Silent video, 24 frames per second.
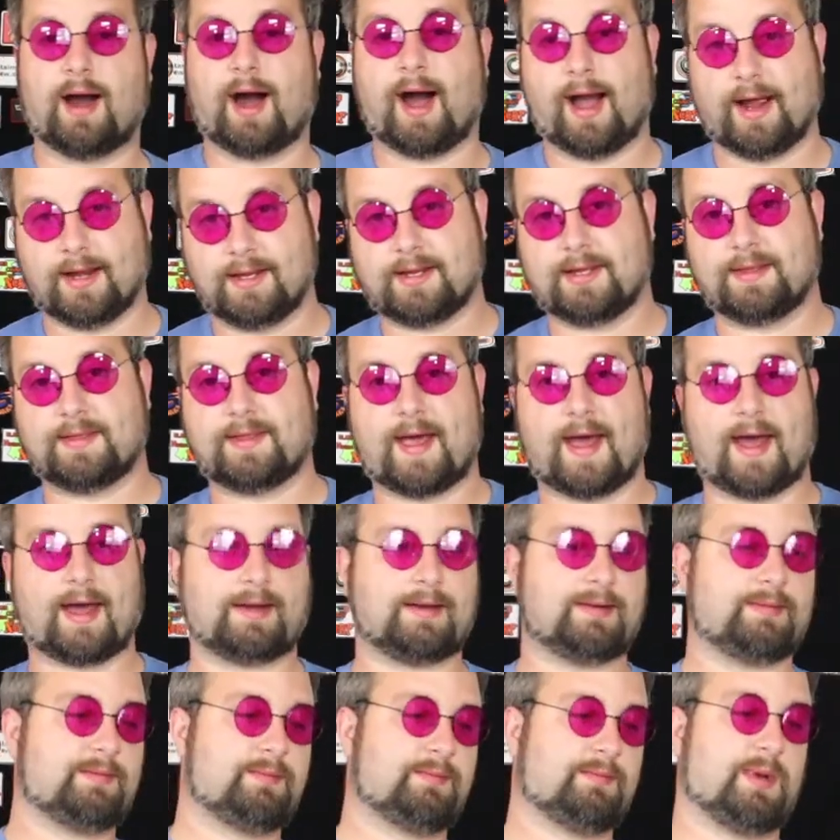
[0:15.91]
I did
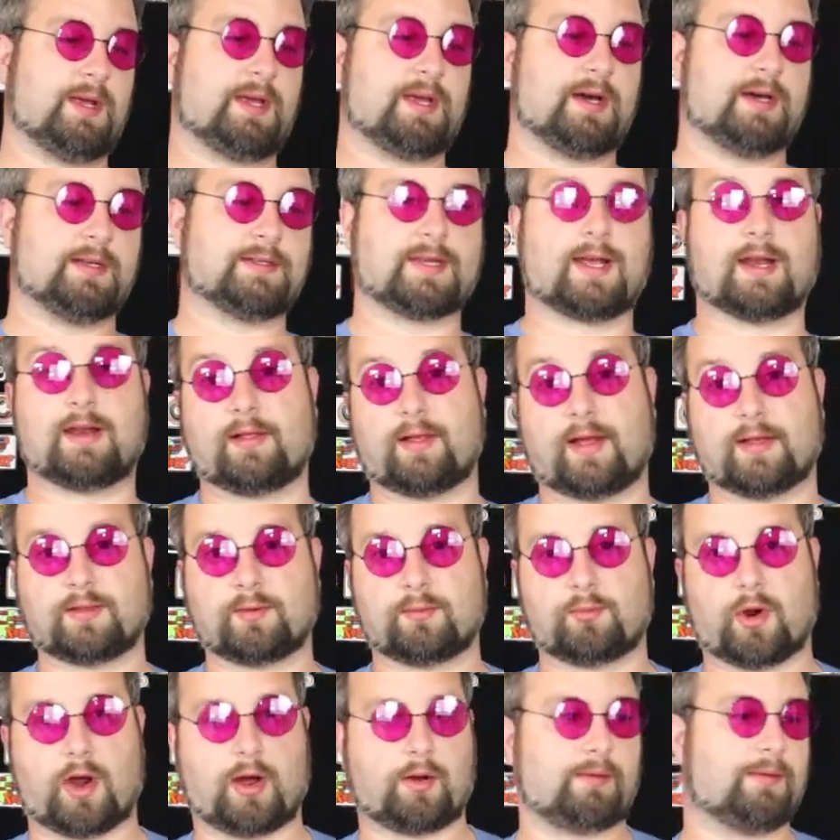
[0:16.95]
that because I didn't like
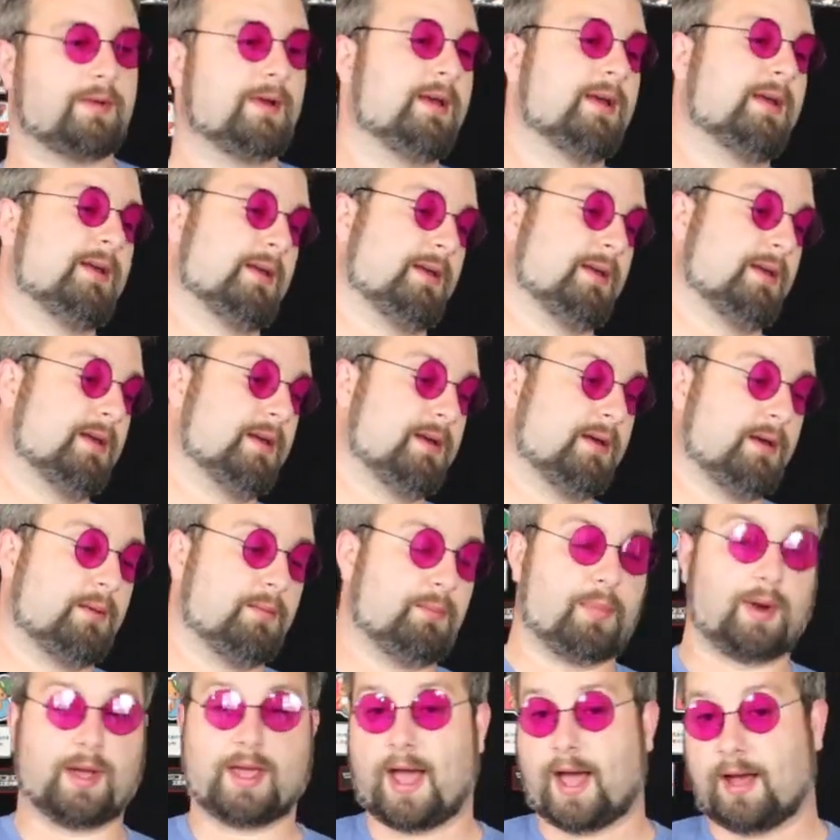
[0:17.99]
the brown.
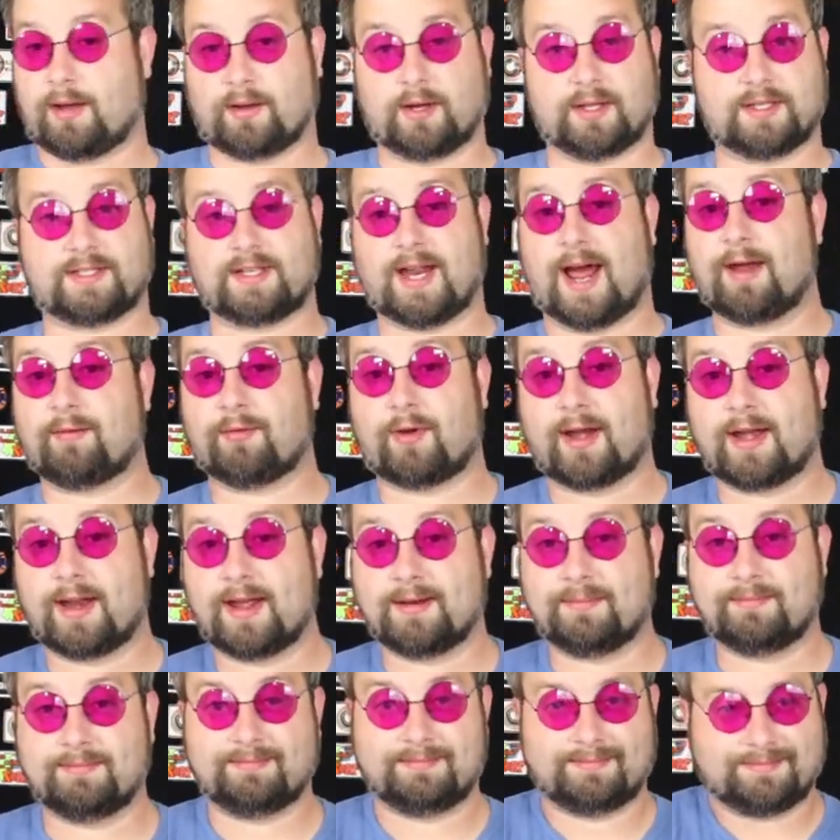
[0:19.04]
But yeah, let's dive right
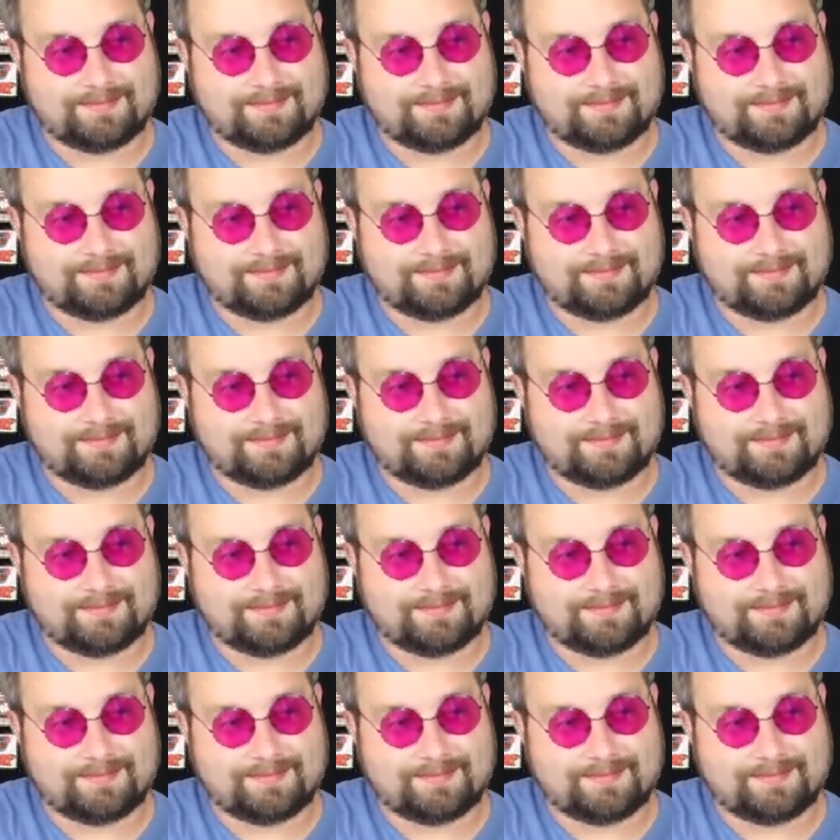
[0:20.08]
in.